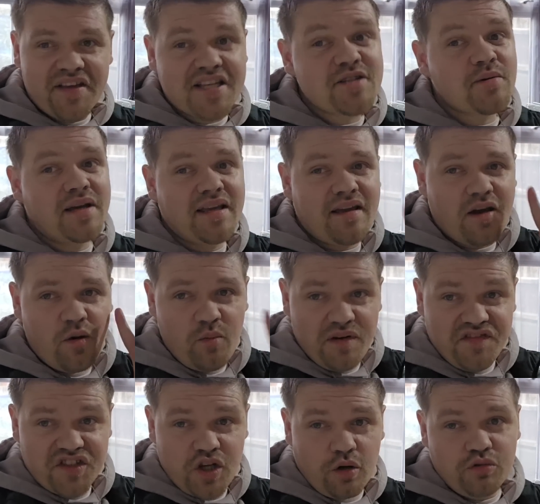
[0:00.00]
this week,
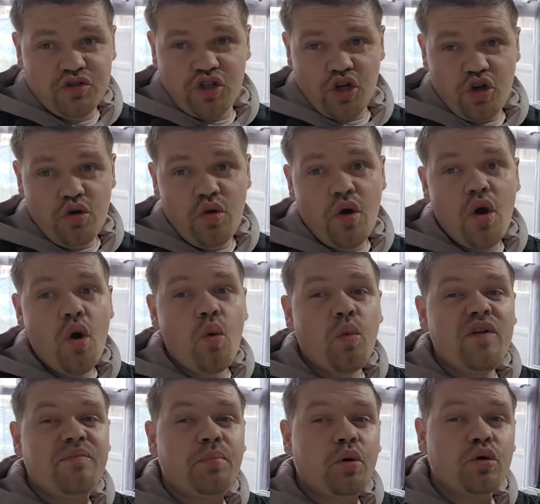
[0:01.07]
we've sold 2,
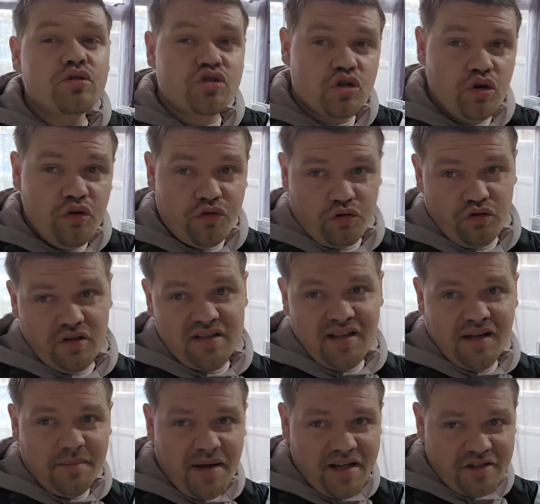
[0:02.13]
we've bought 2 through the
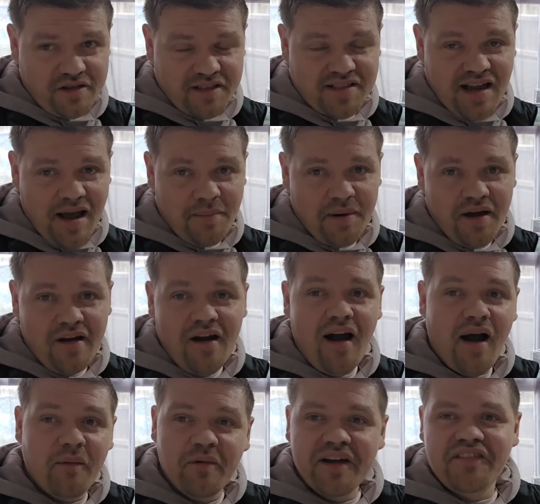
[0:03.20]
Dealermetrics app,
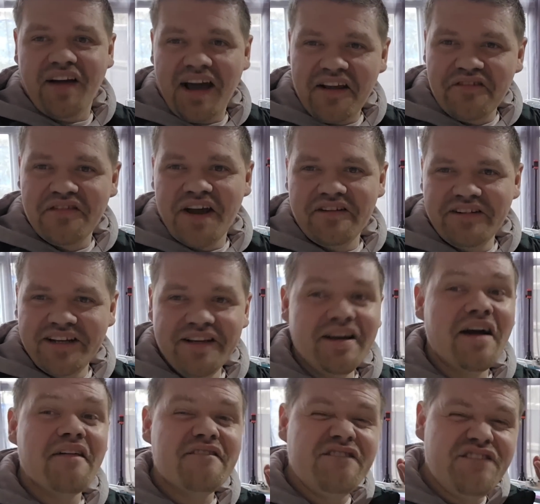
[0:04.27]
and we've had a very,
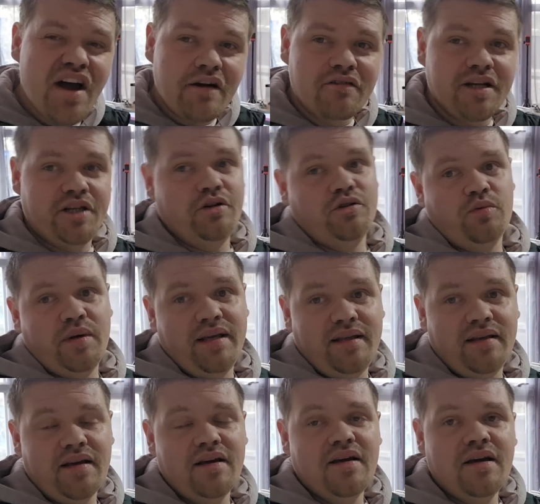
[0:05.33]
very good
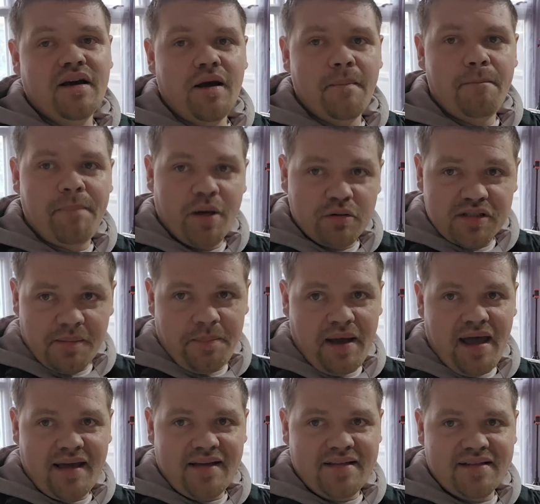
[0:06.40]
week. Bills are
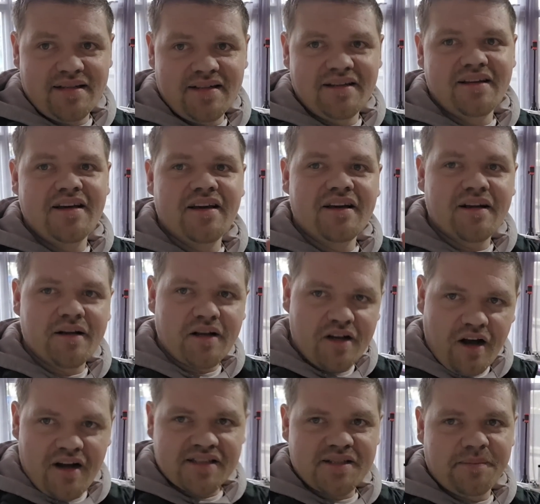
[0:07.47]
paid,
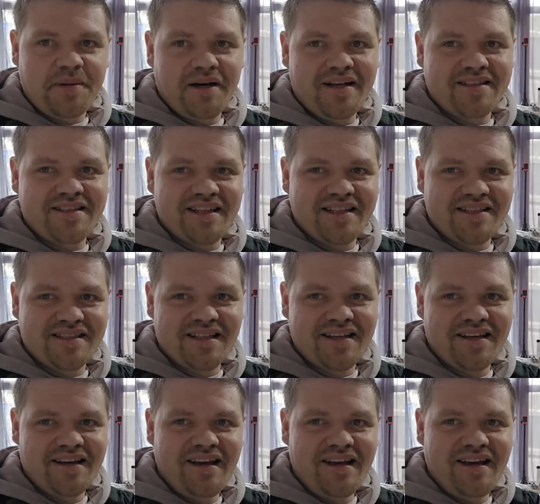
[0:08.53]
cars are purchased,